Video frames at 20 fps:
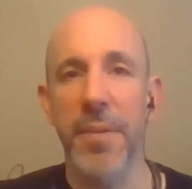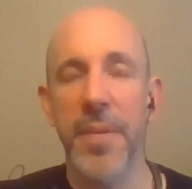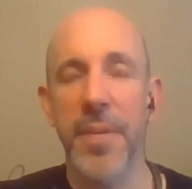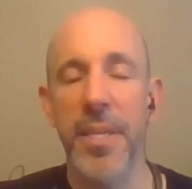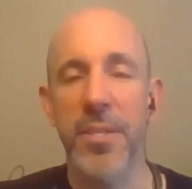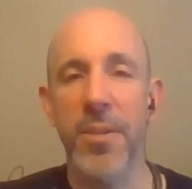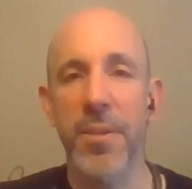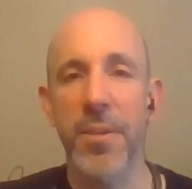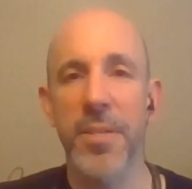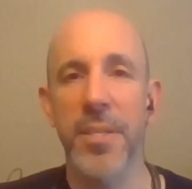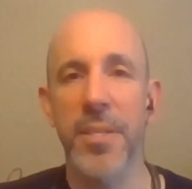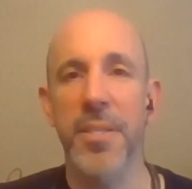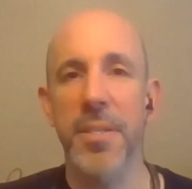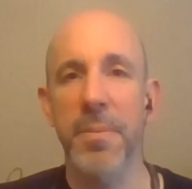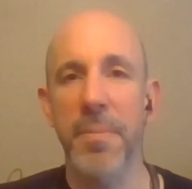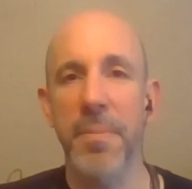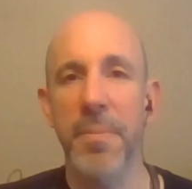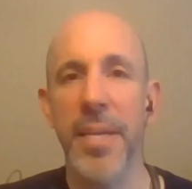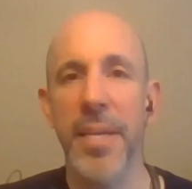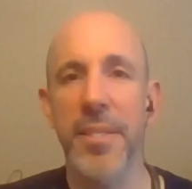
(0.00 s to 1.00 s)
It starts to
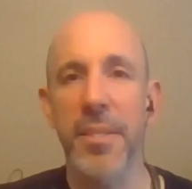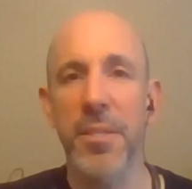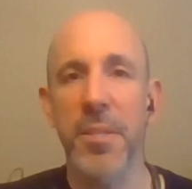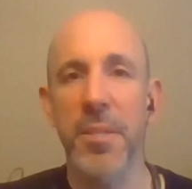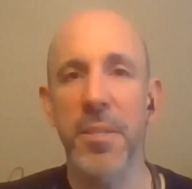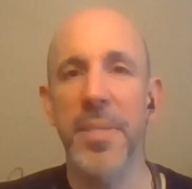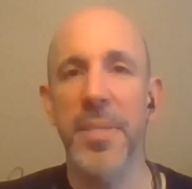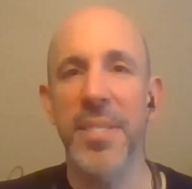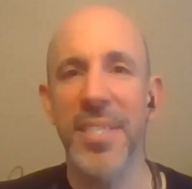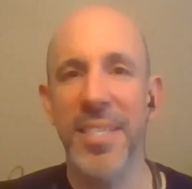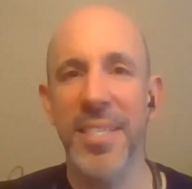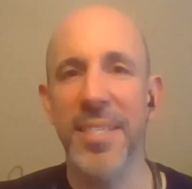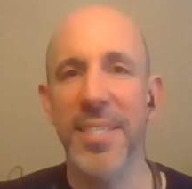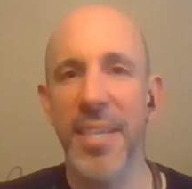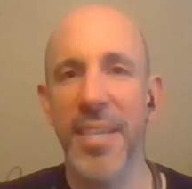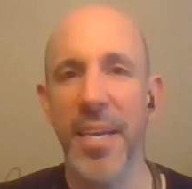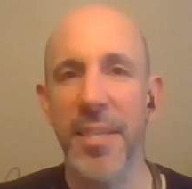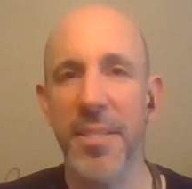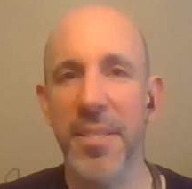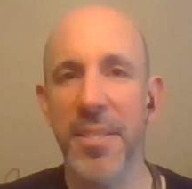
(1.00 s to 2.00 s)
cement a little bit of
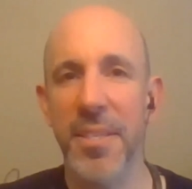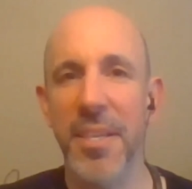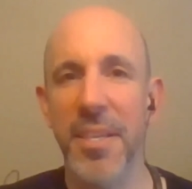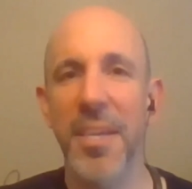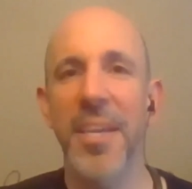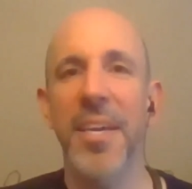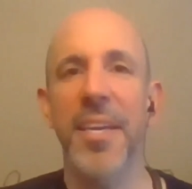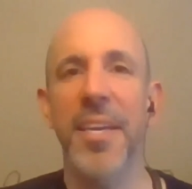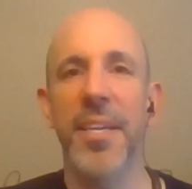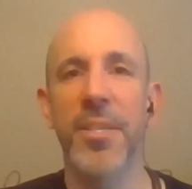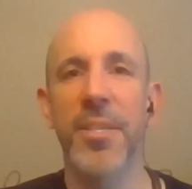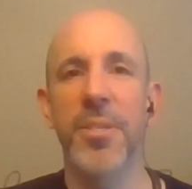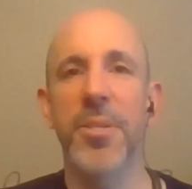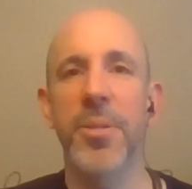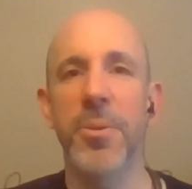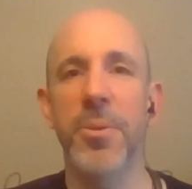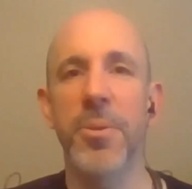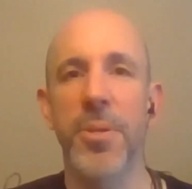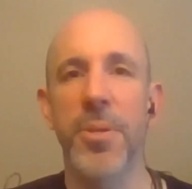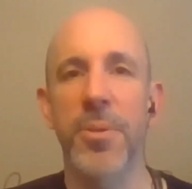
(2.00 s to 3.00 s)
success into
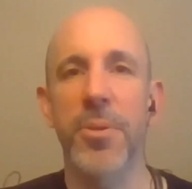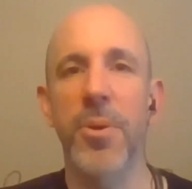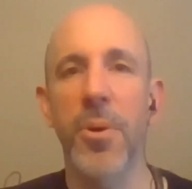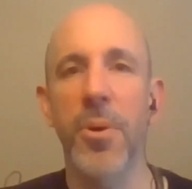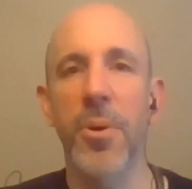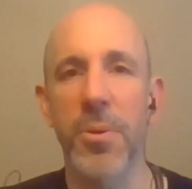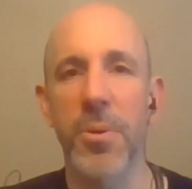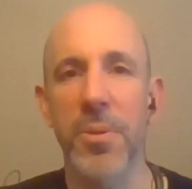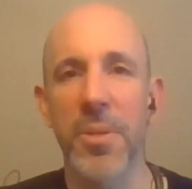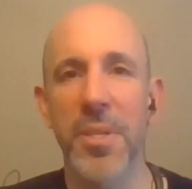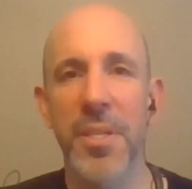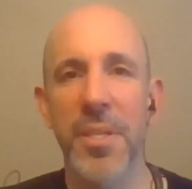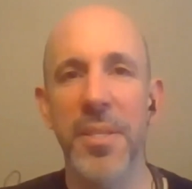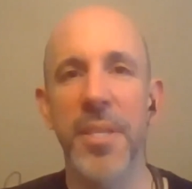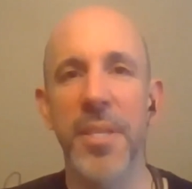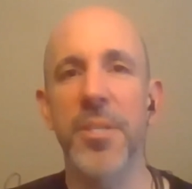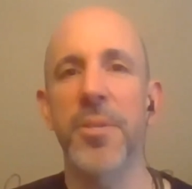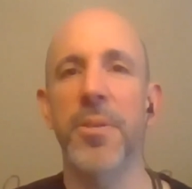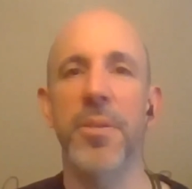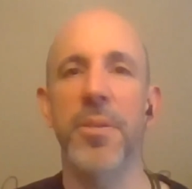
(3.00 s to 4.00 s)
your goal
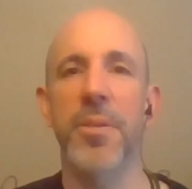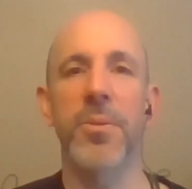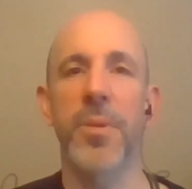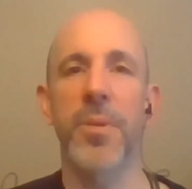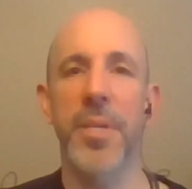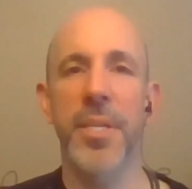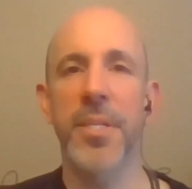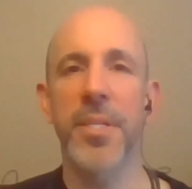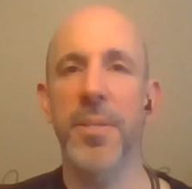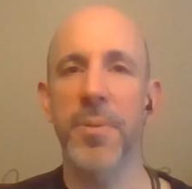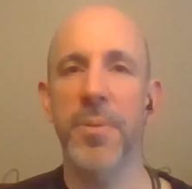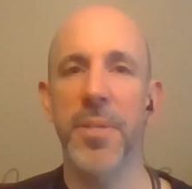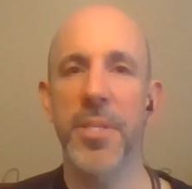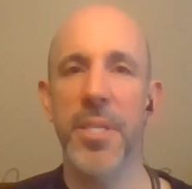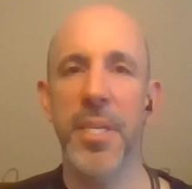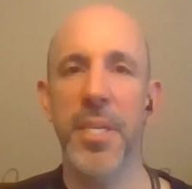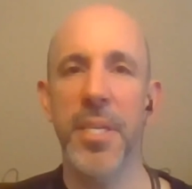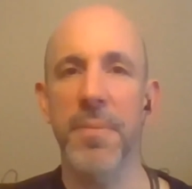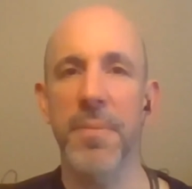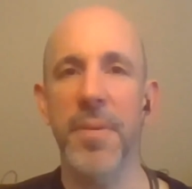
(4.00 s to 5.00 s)
that you're looking to
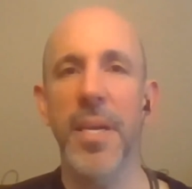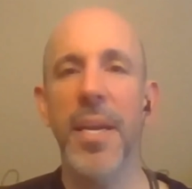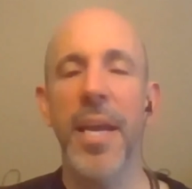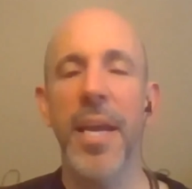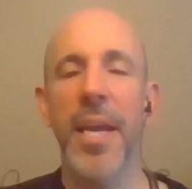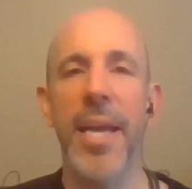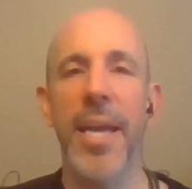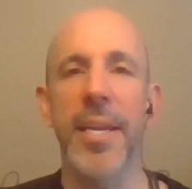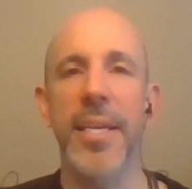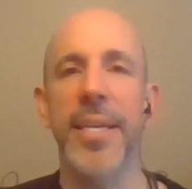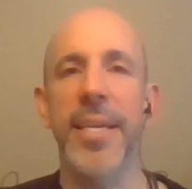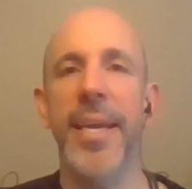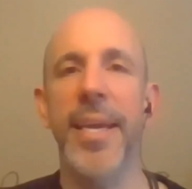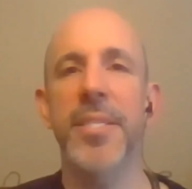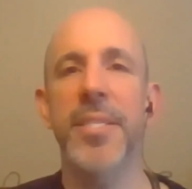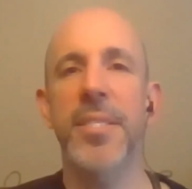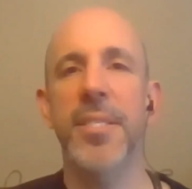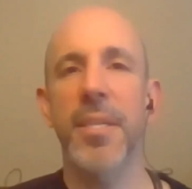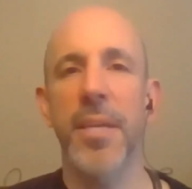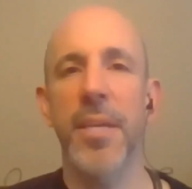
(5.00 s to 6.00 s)
achieve. And
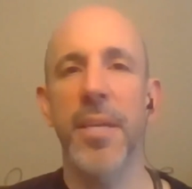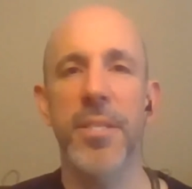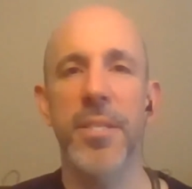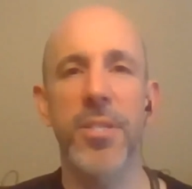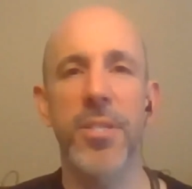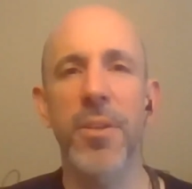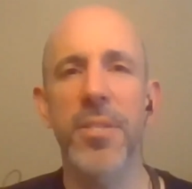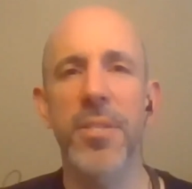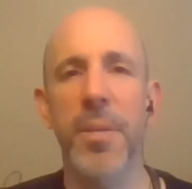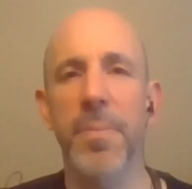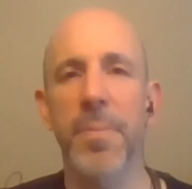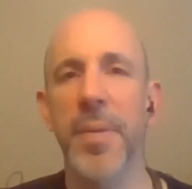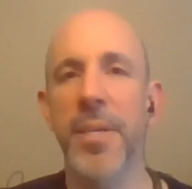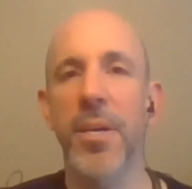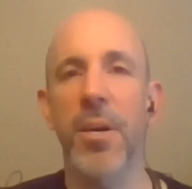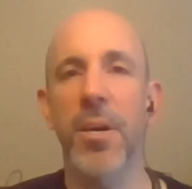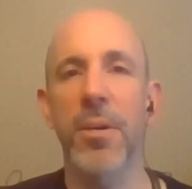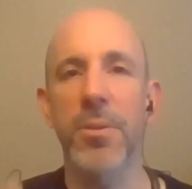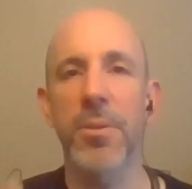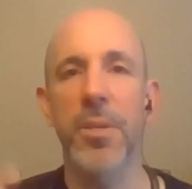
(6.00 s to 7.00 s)
it starts something
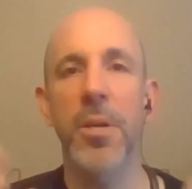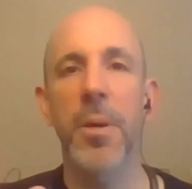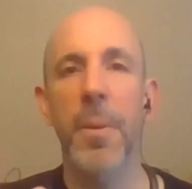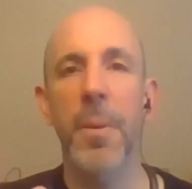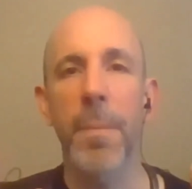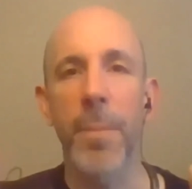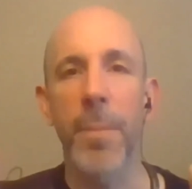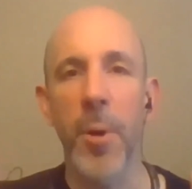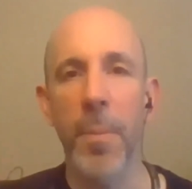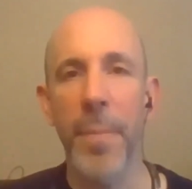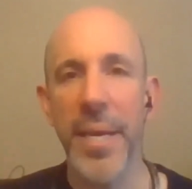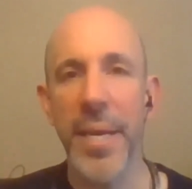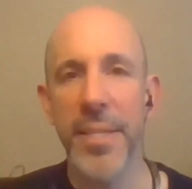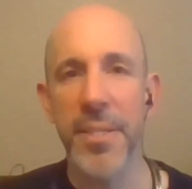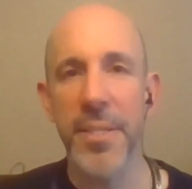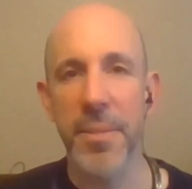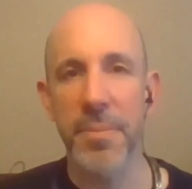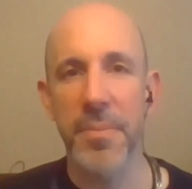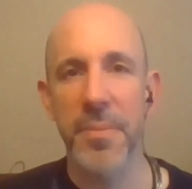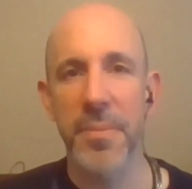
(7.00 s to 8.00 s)
called
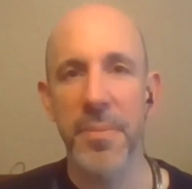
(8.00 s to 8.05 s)
momentum.